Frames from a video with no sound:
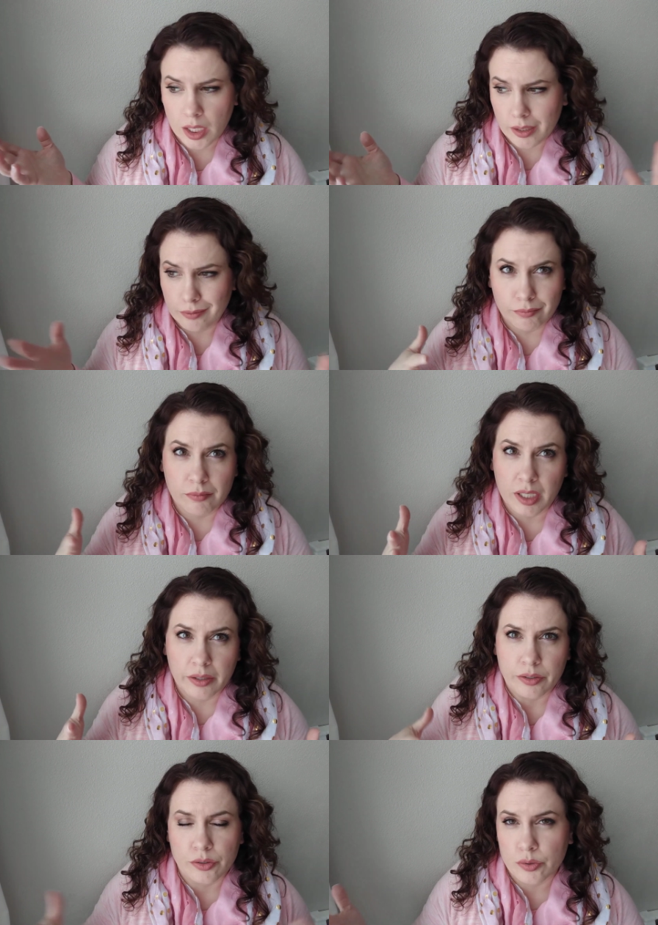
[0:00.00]
and you know
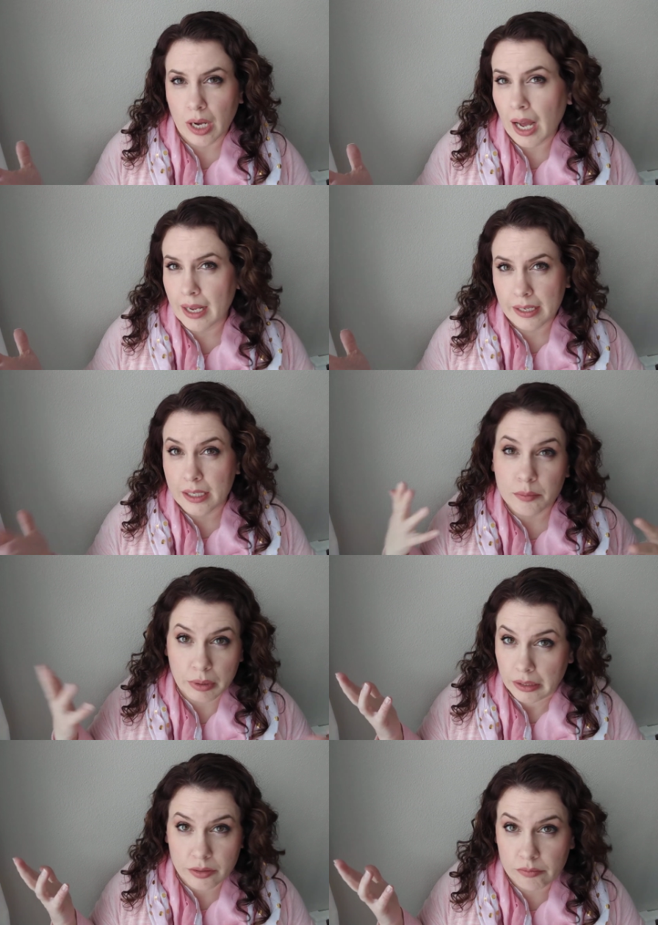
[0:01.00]
I don't do a high heat
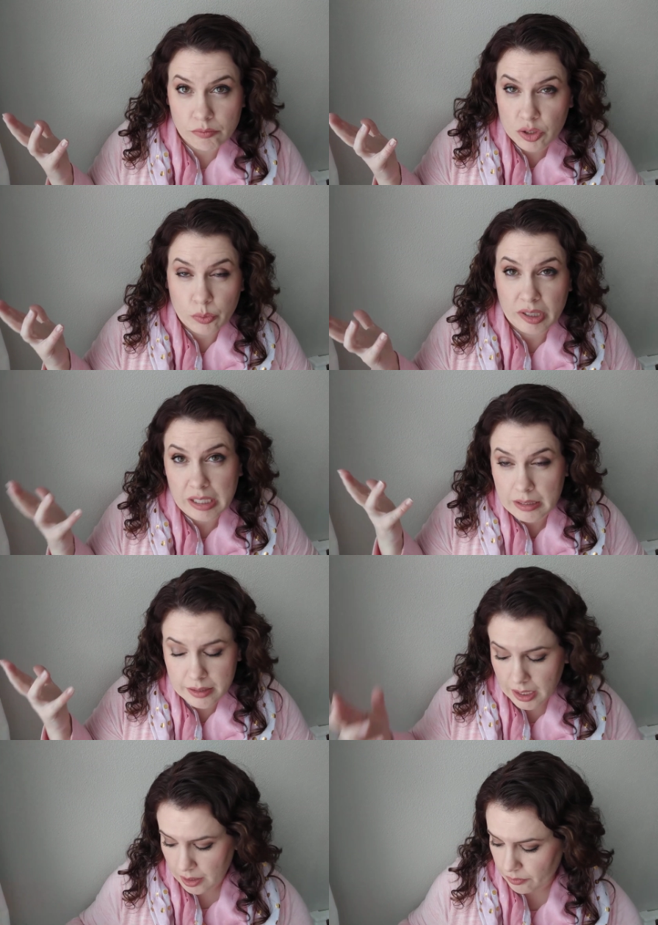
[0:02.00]
but I do a heat
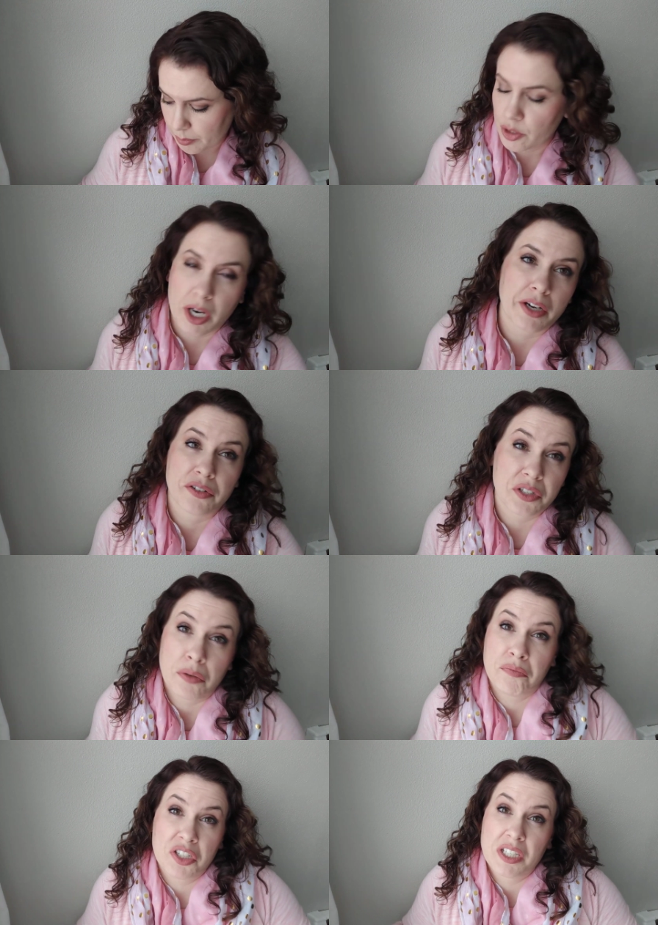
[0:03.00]
setting for my dryer
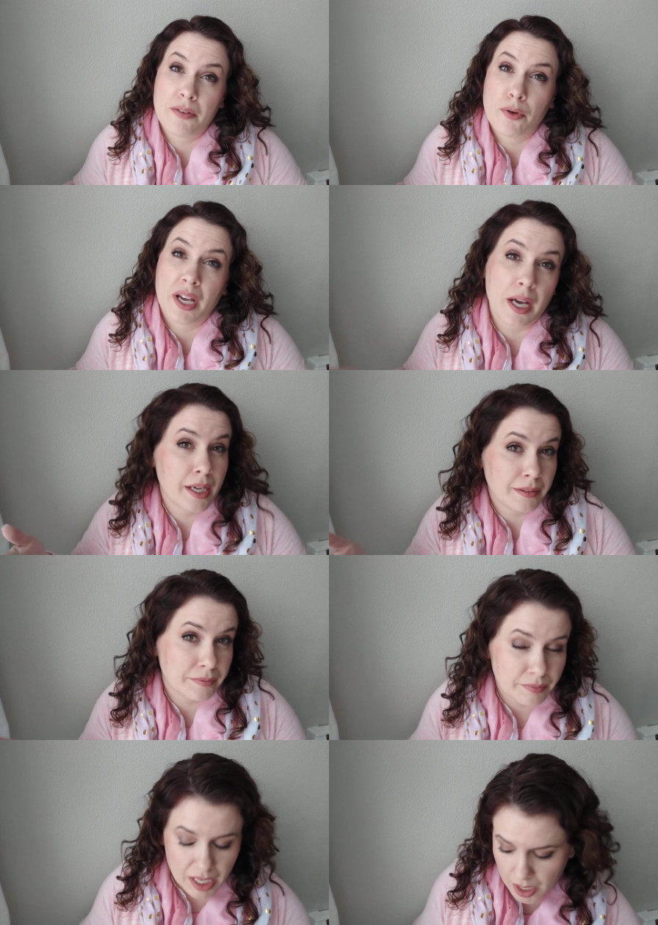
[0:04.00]
so just FYI
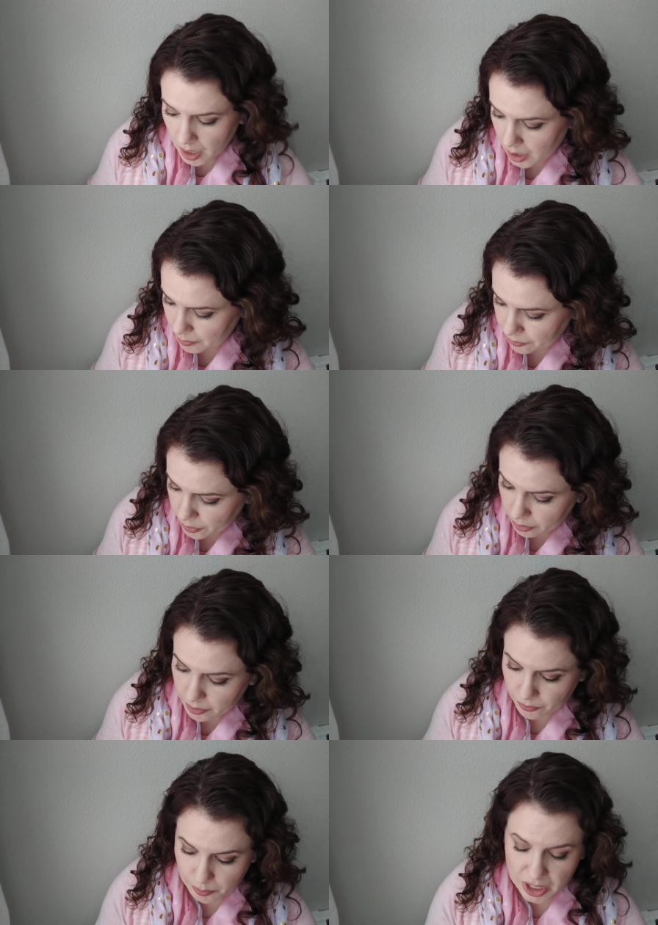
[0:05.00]
um, for your
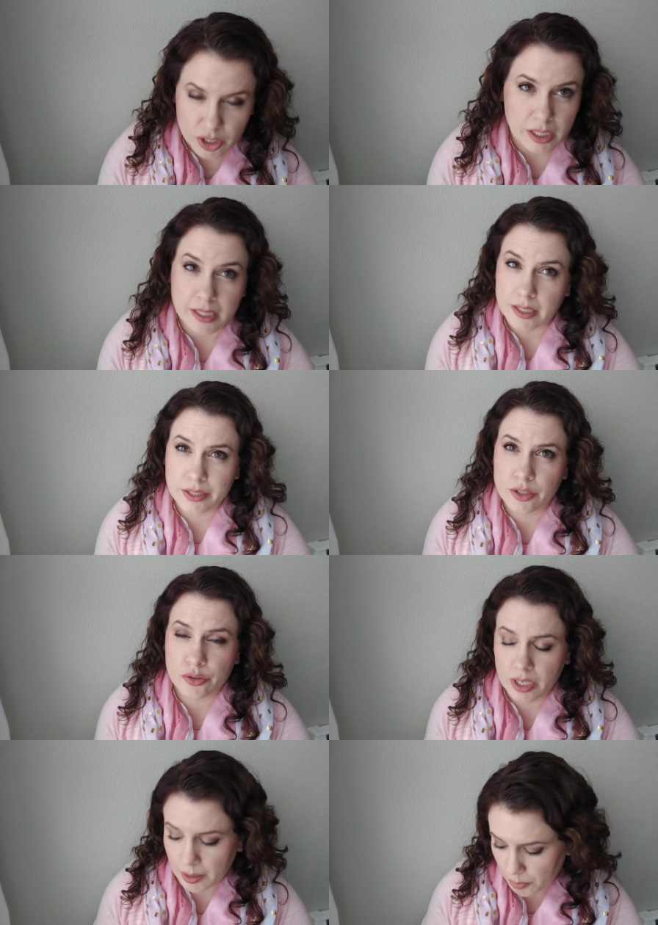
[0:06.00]
information. It doesn't
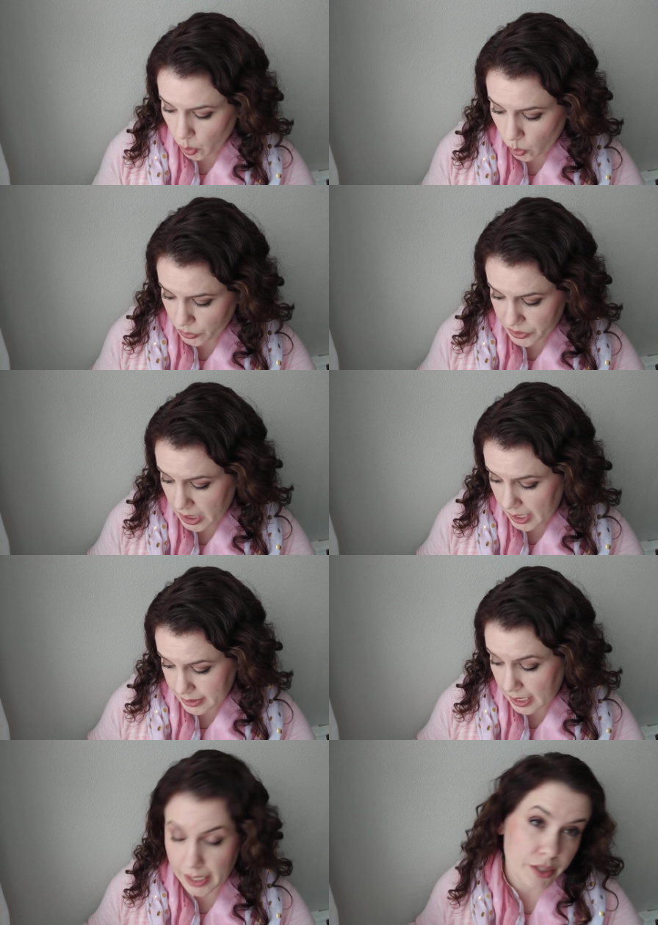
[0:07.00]
shrink up a whole
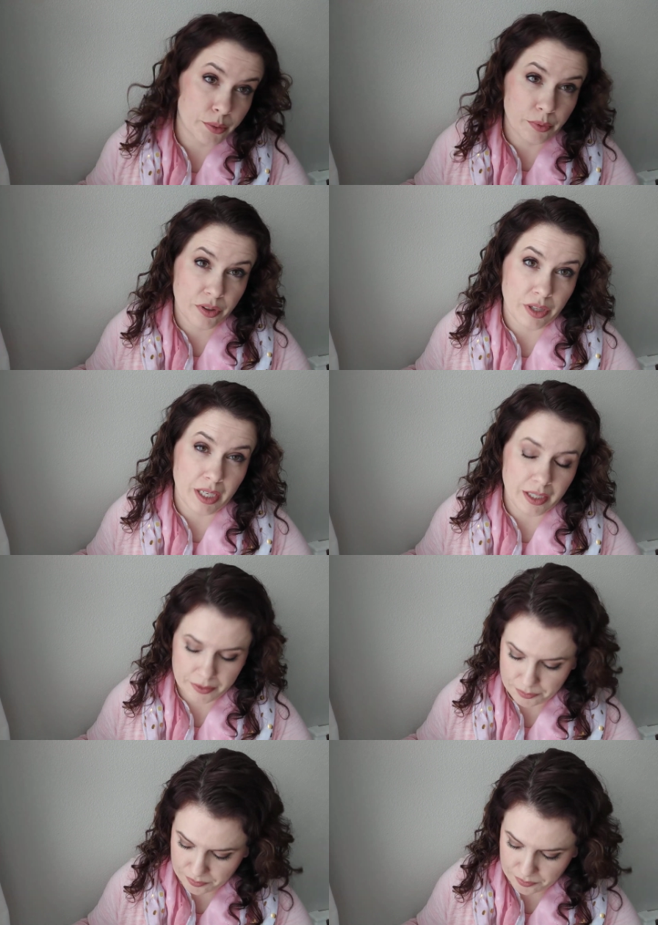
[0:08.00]
size I don't think.